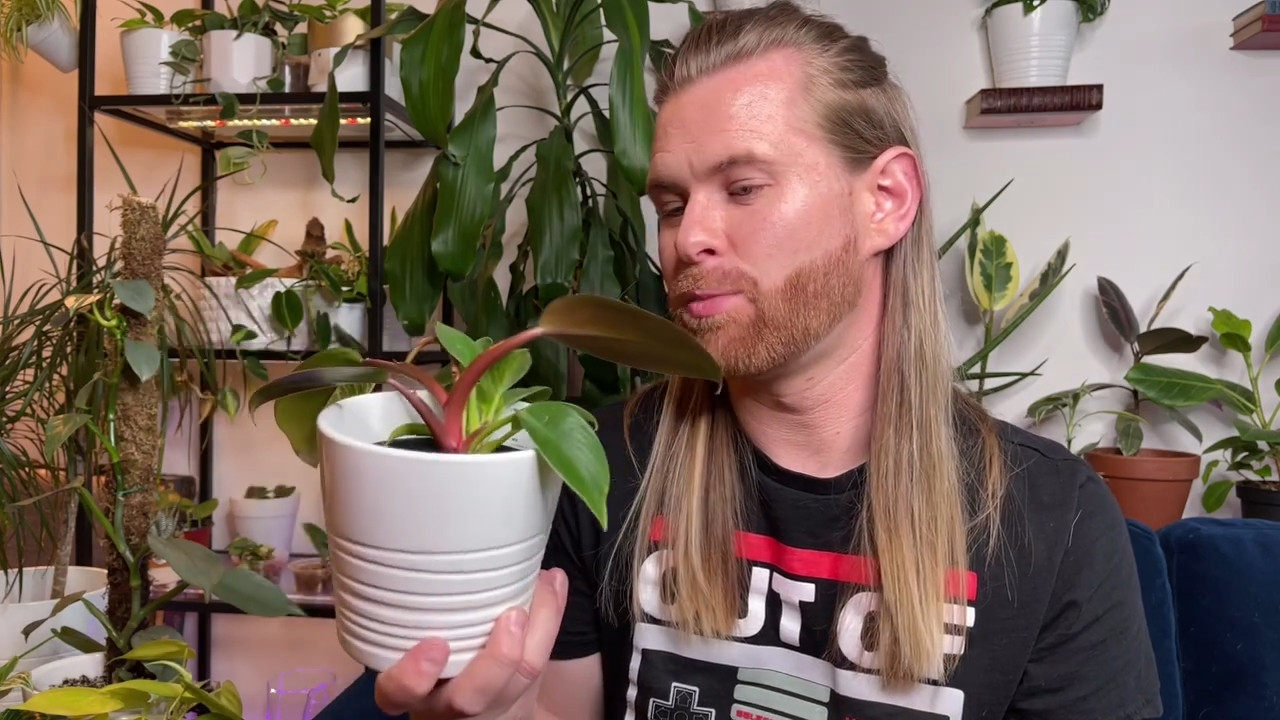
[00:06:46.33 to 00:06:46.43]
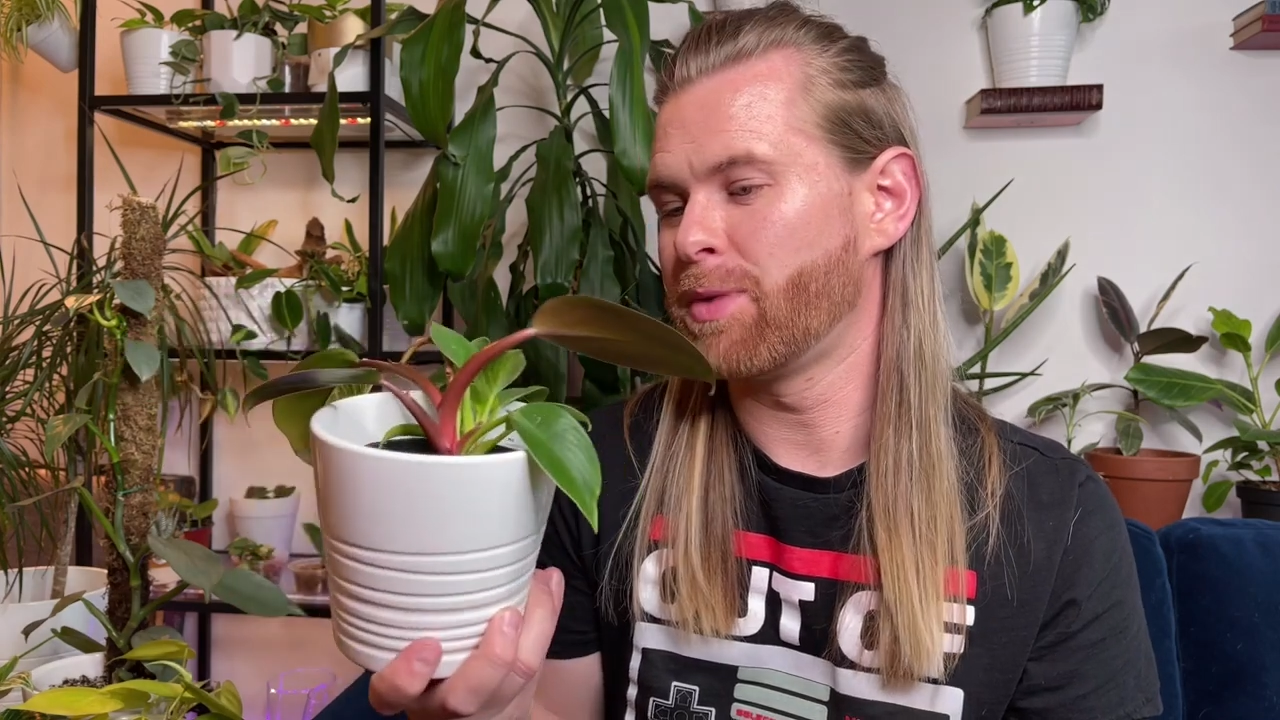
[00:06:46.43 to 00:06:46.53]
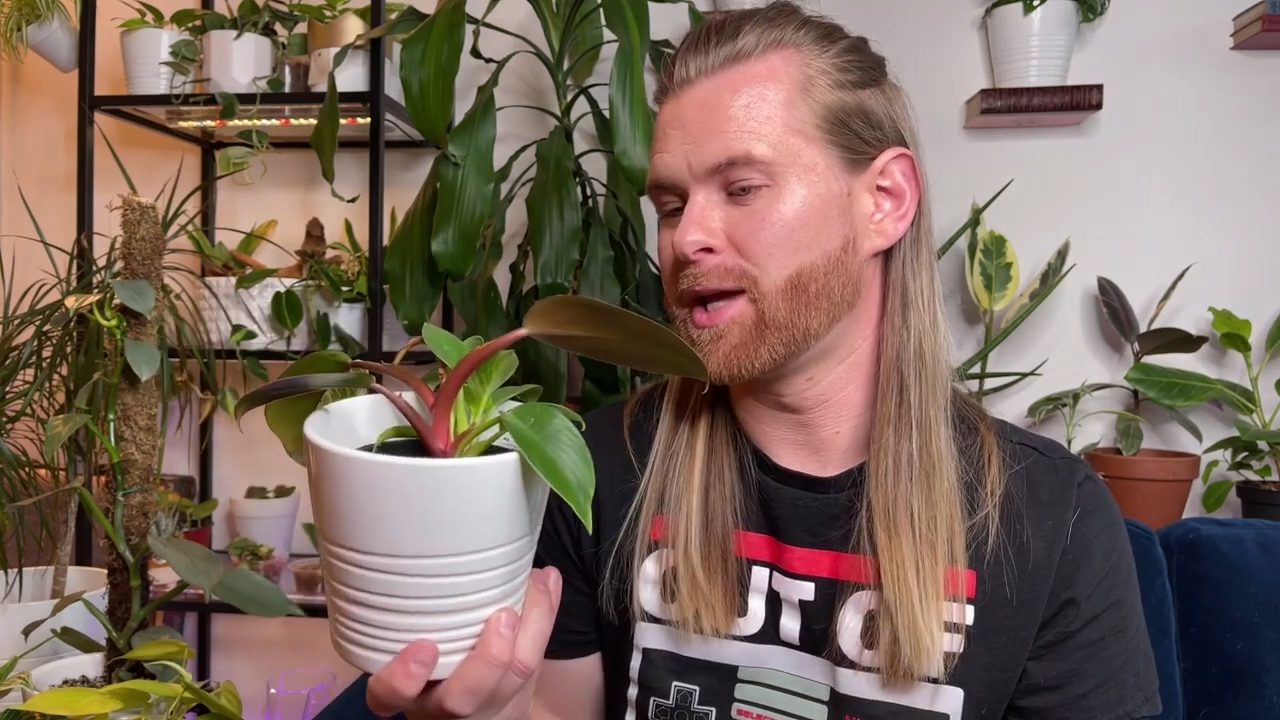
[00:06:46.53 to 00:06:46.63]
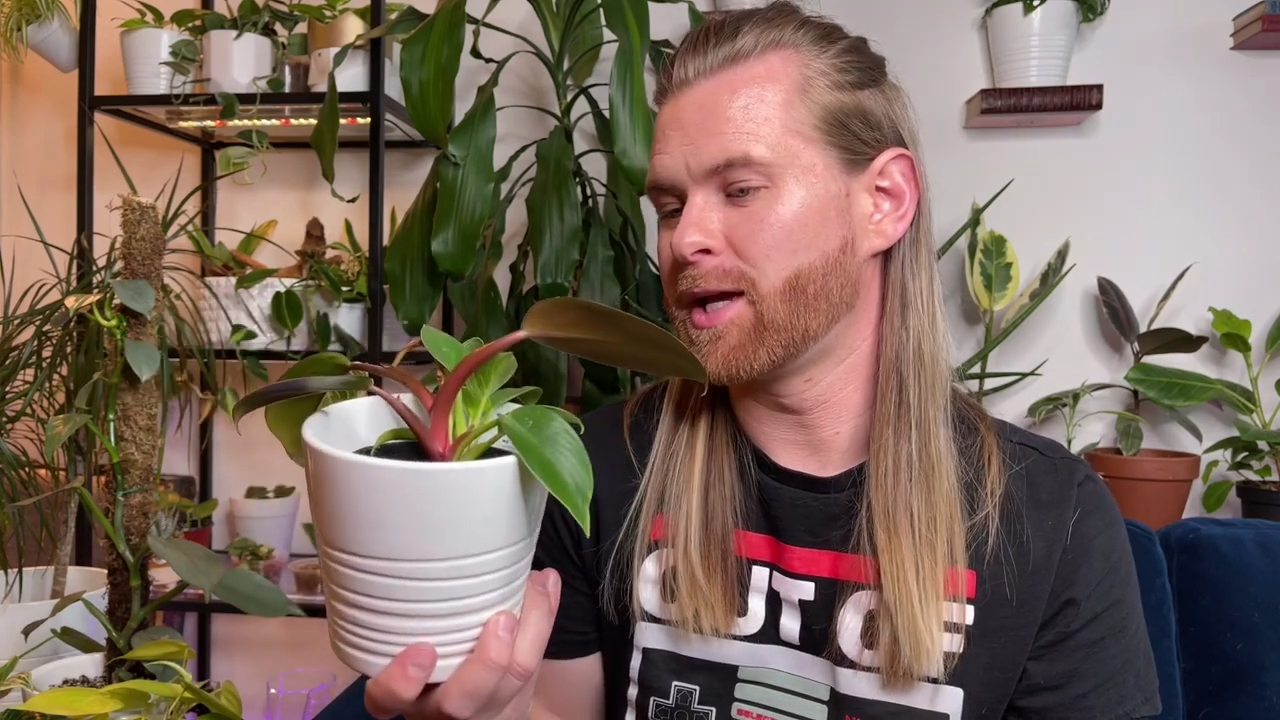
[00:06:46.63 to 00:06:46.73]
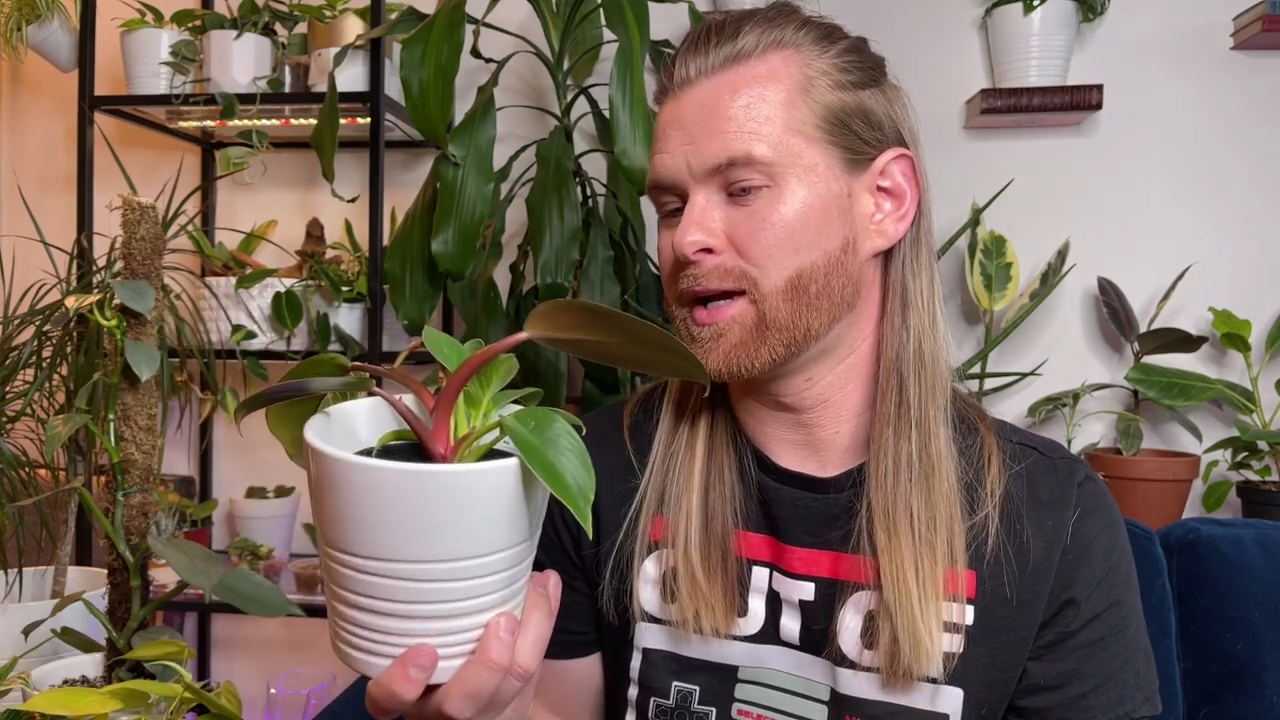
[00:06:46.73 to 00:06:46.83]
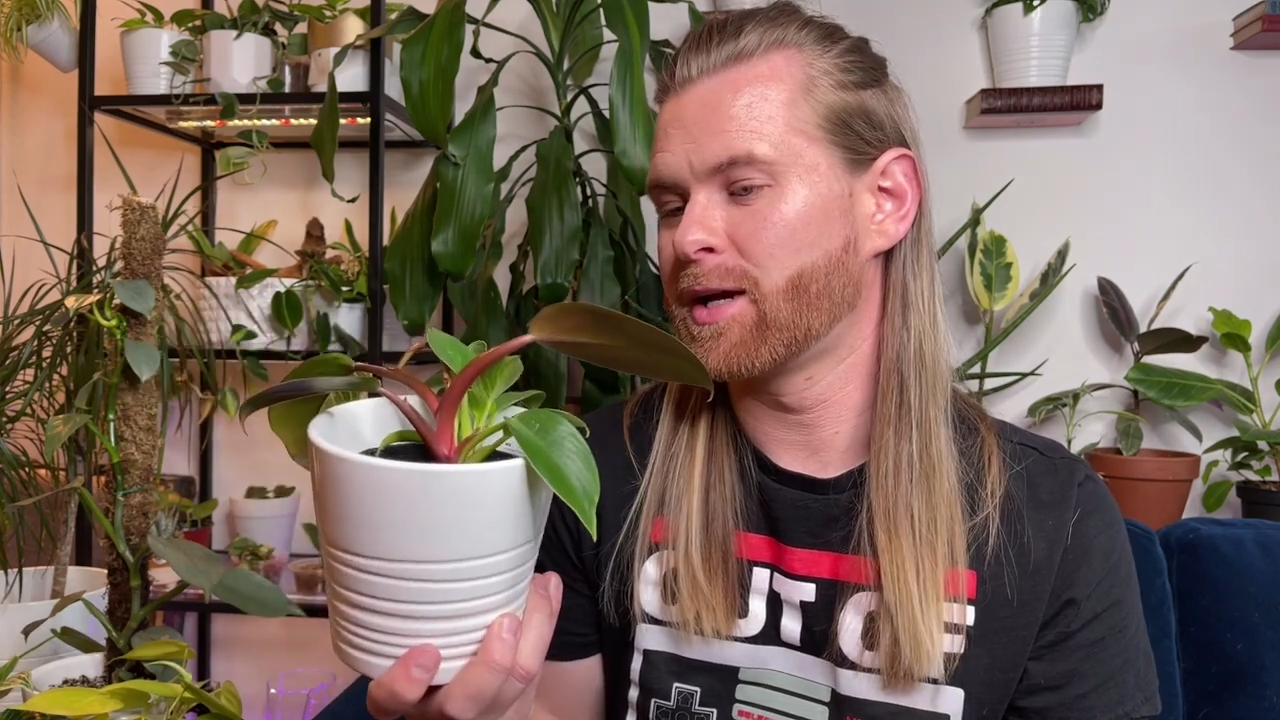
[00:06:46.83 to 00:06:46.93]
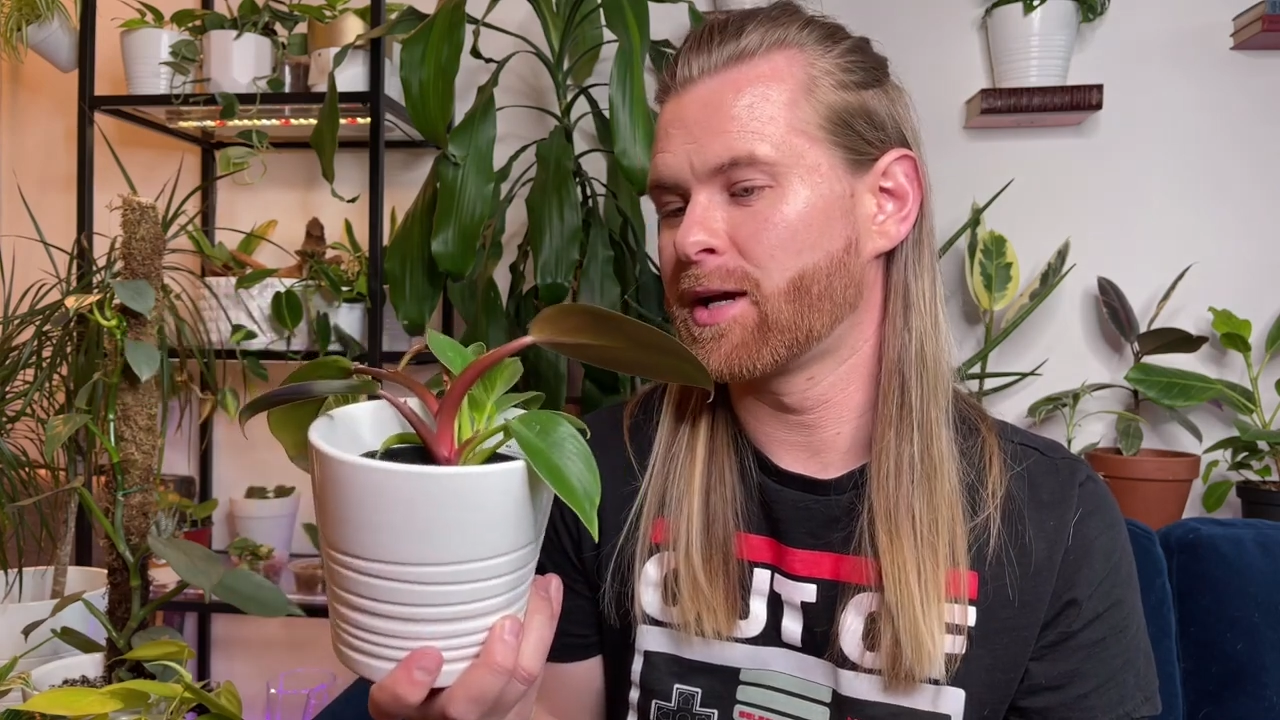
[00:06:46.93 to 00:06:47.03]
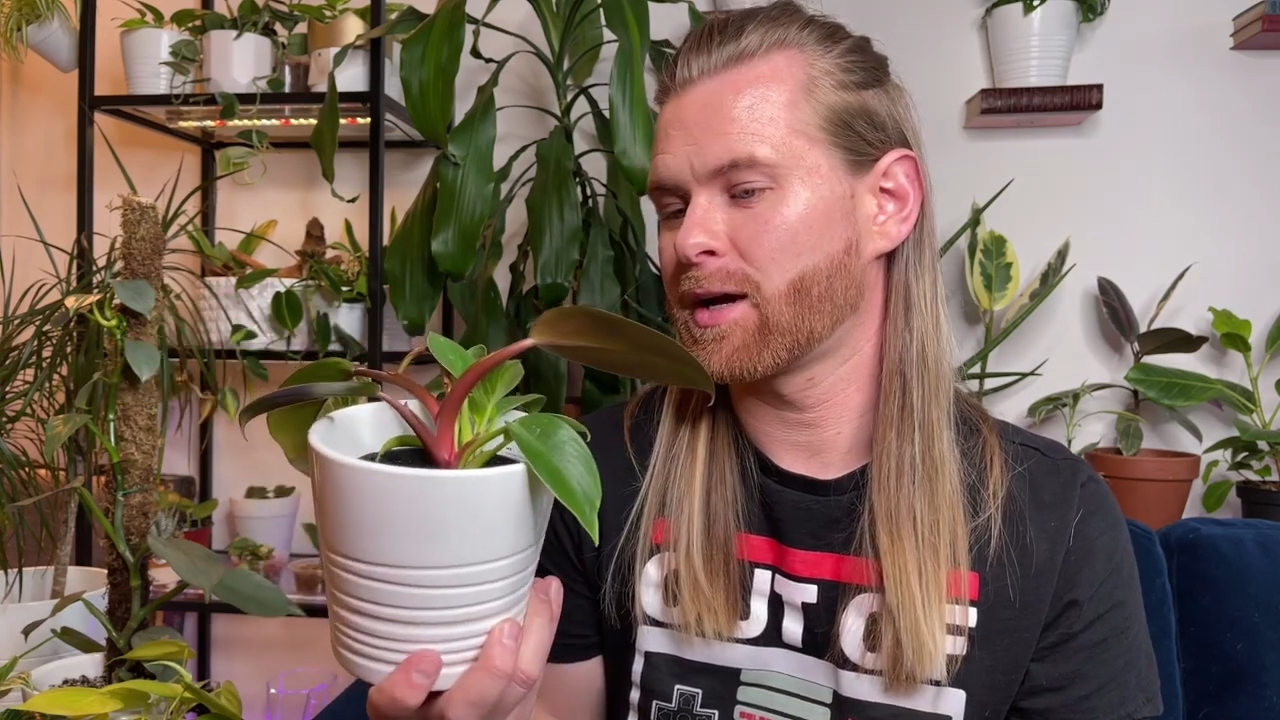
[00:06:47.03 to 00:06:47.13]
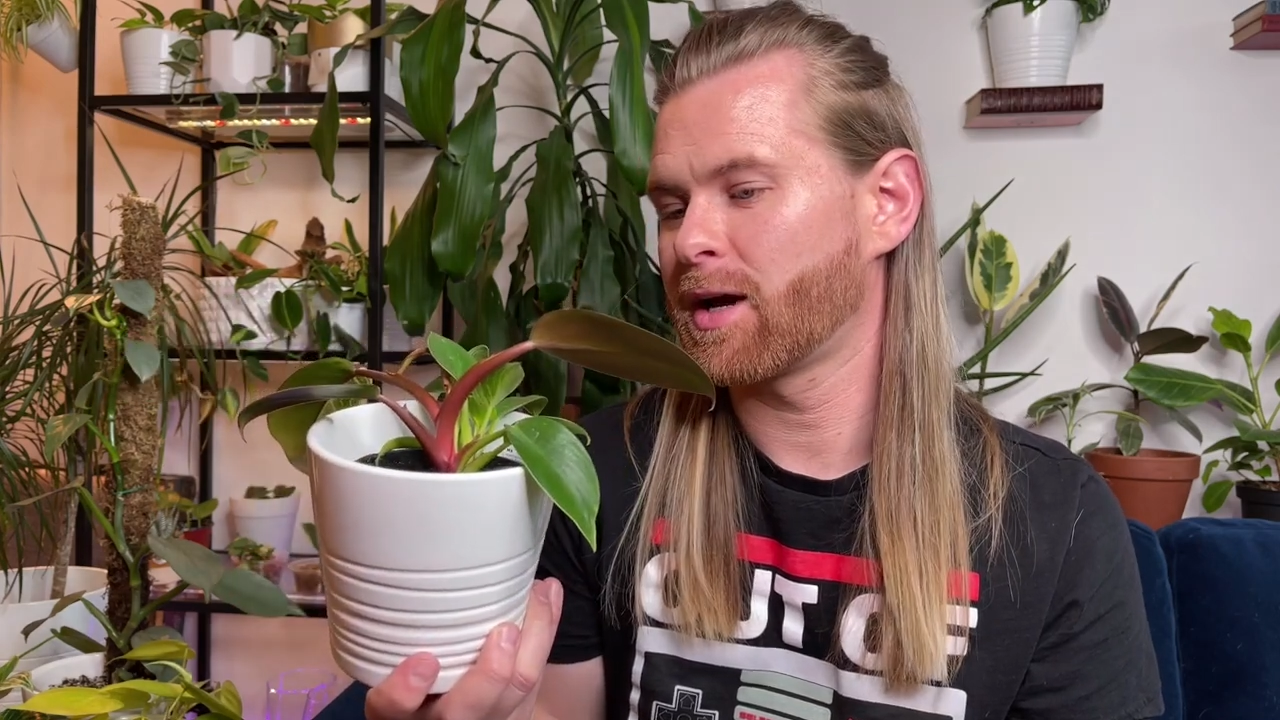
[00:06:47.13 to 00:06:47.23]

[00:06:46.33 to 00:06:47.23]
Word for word: pink,